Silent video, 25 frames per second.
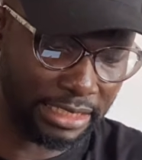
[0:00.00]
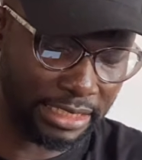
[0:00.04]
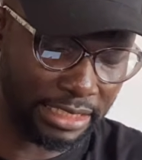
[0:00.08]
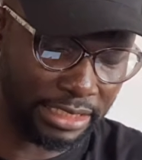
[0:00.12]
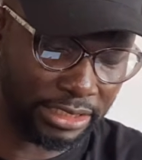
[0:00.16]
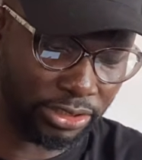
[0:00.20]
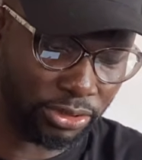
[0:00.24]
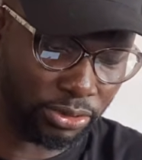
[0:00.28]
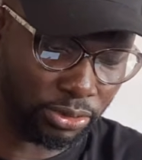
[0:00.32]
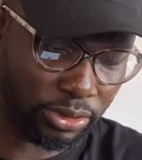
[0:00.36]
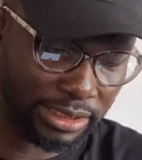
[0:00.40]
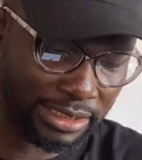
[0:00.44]

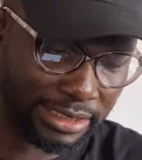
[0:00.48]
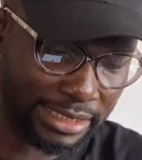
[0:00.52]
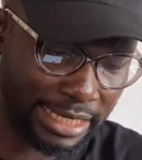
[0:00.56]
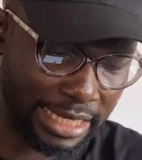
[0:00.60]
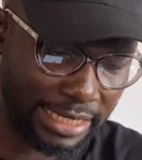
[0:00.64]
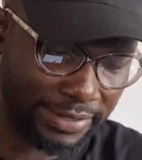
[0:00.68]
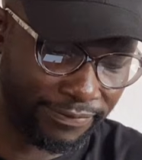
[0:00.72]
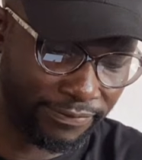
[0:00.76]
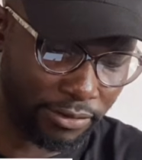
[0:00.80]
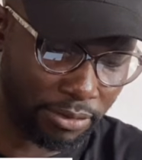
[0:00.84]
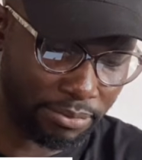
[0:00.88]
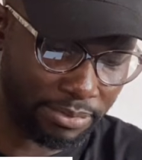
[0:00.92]
It should
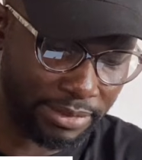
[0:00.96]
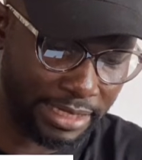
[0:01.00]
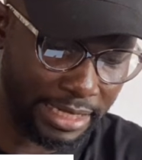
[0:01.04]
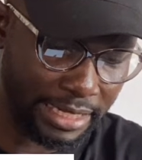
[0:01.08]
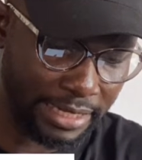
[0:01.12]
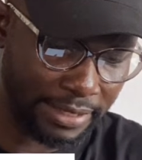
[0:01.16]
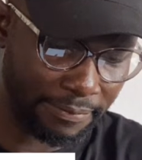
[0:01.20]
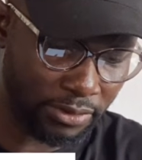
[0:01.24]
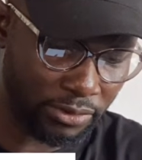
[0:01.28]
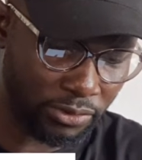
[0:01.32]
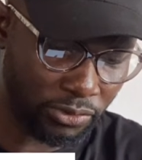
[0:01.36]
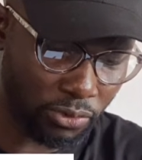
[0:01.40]
start from
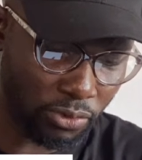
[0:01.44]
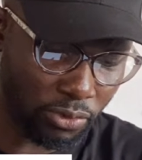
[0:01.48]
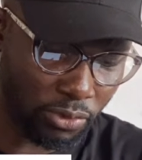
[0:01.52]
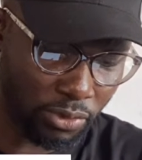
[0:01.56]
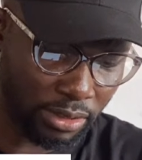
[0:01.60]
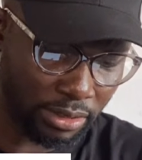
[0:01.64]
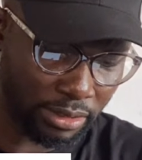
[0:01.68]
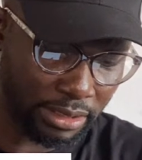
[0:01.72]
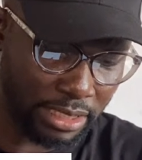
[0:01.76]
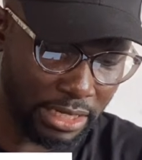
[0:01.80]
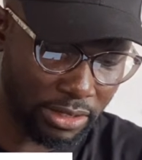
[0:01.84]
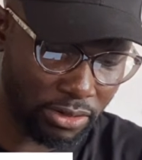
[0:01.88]
there.
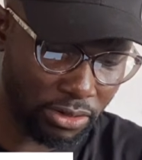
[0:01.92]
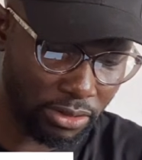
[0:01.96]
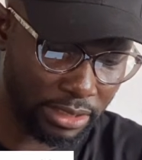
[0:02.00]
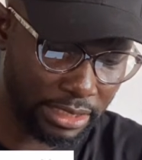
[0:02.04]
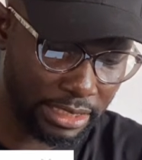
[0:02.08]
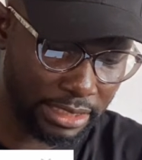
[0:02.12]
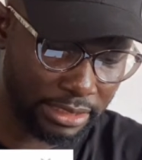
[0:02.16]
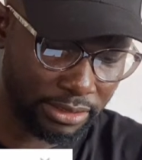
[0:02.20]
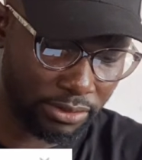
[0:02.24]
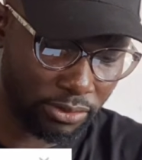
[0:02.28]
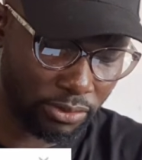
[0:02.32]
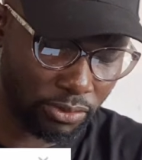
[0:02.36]
So click on
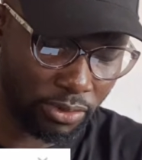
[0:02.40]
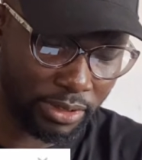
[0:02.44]
it.